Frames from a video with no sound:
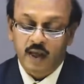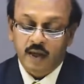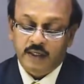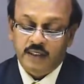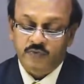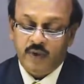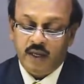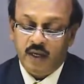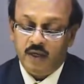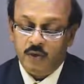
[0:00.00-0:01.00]
It is
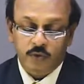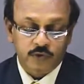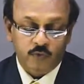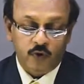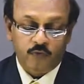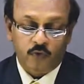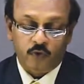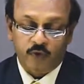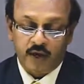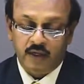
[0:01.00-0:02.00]
very useful
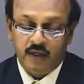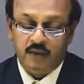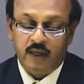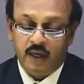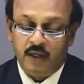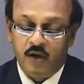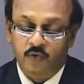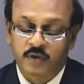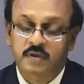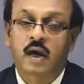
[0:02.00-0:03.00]
for finding the area
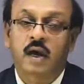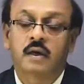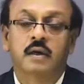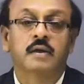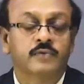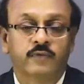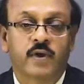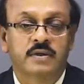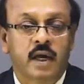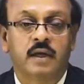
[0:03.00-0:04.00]
of a triangle. We
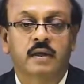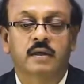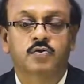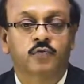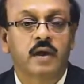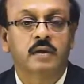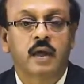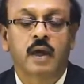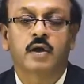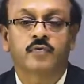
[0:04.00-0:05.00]
are studying to find the
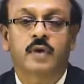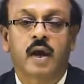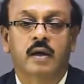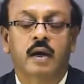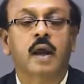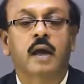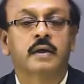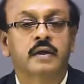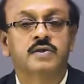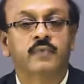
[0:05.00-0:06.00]
area of triangle, and
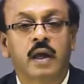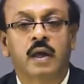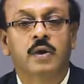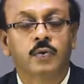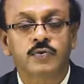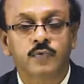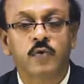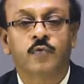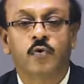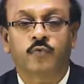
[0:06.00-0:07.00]
it is very
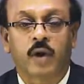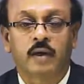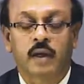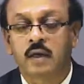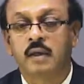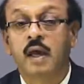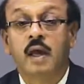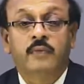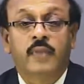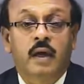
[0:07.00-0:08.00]
useful for finding
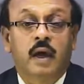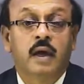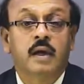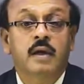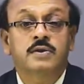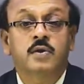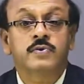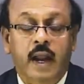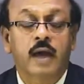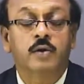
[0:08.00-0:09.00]
the areas of
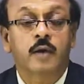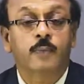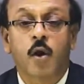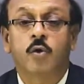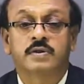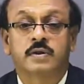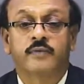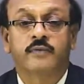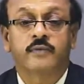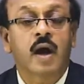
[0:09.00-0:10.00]
triangular plots.
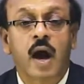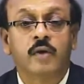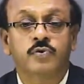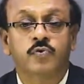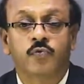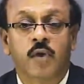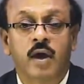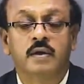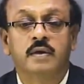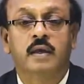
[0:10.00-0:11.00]
We have to
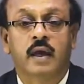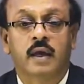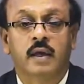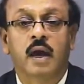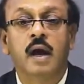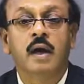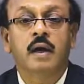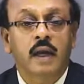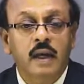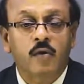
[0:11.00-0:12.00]
find the
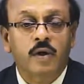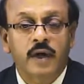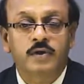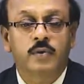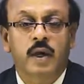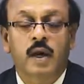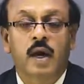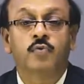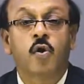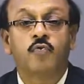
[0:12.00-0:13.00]
area in our day-to-day
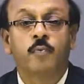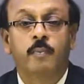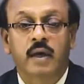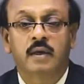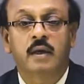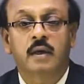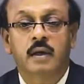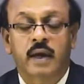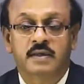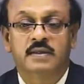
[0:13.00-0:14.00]
life of many
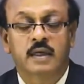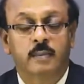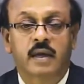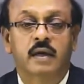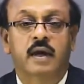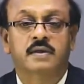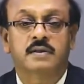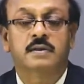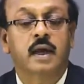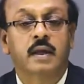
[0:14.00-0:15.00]
cases. In many
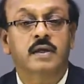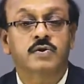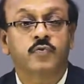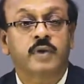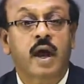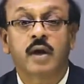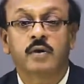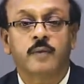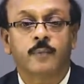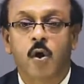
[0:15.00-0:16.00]
cases, the areas of
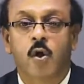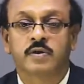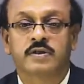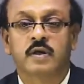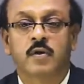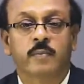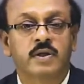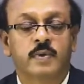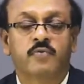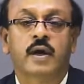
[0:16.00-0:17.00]
triangular plots
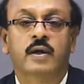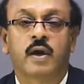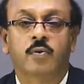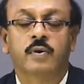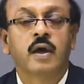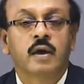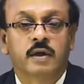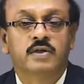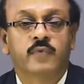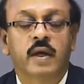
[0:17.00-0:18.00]
must be found out. It
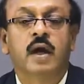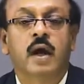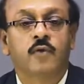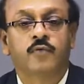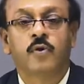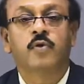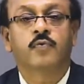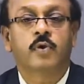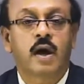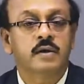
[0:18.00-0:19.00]
is very helpful
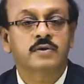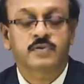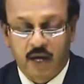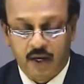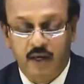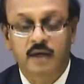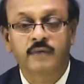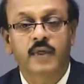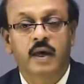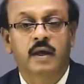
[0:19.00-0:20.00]
for us
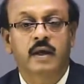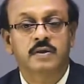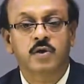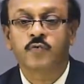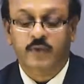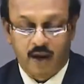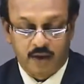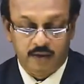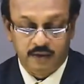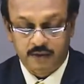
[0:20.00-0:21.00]
studying the areas of
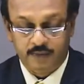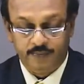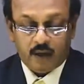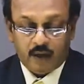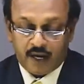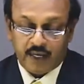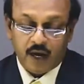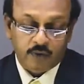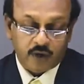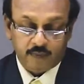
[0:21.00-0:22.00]
triangles. Learning
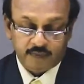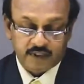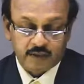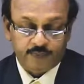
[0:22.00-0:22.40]
outcomes.